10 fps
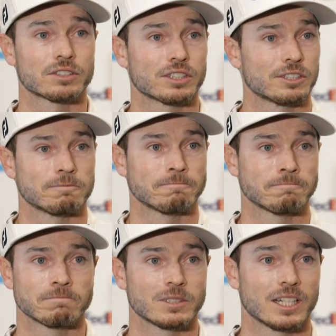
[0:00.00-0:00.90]
So,
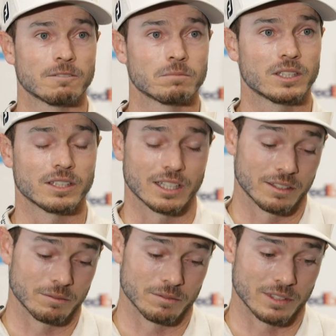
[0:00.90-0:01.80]
yeah,
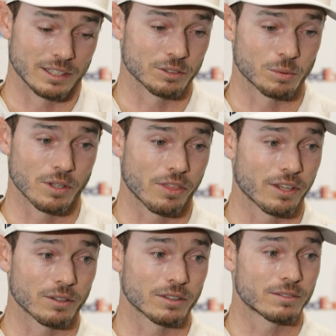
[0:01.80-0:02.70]
and that was one
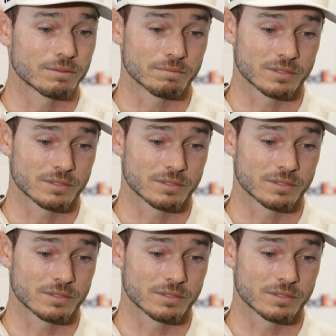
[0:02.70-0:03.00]
thing